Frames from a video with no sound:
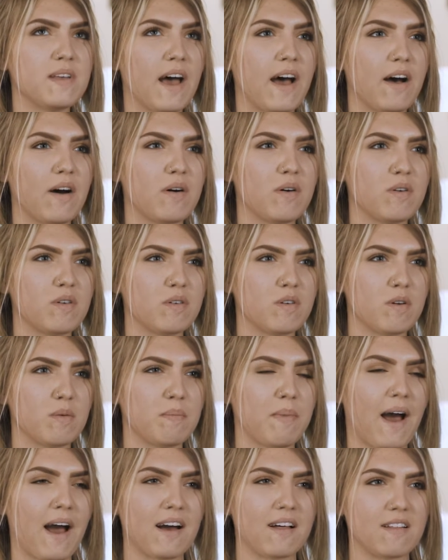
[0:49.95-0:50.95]
out, her
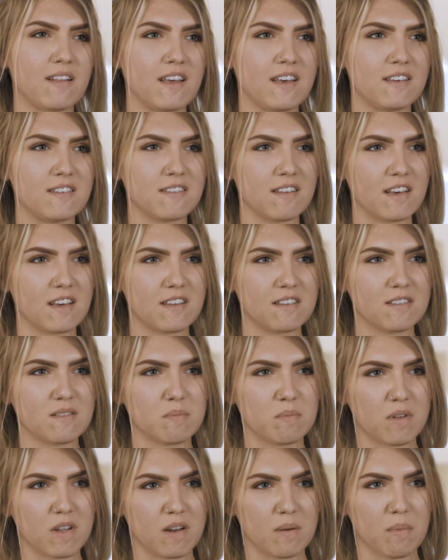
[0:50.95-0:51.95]
back legs
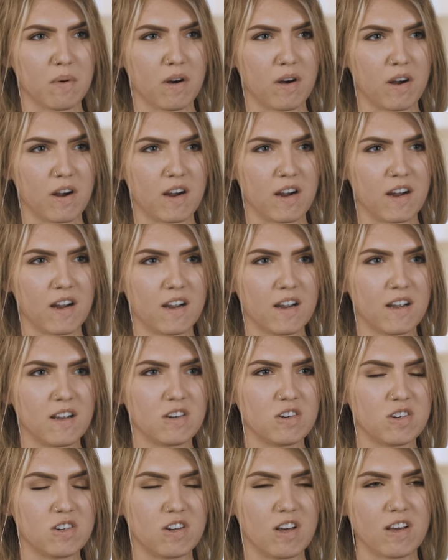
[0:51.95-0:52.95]
split apart.
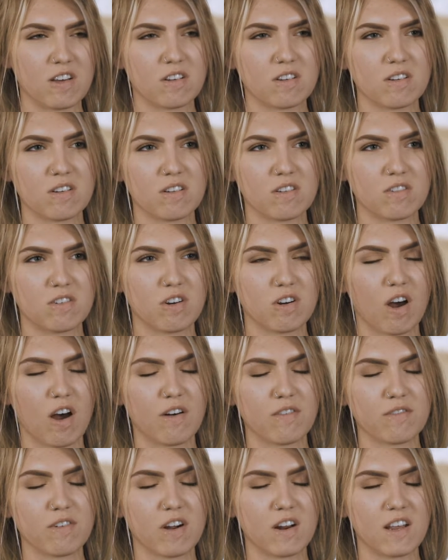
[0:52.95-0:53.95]
She took
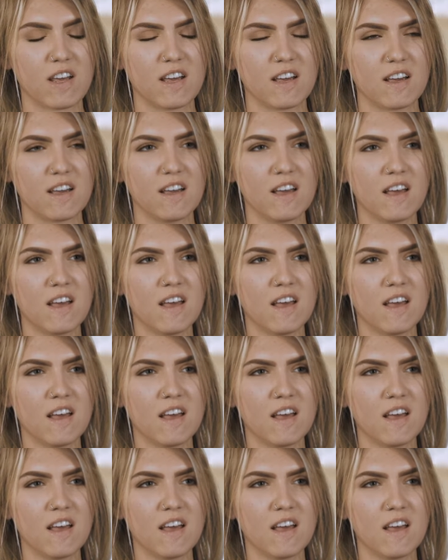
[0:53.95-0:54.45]
off running.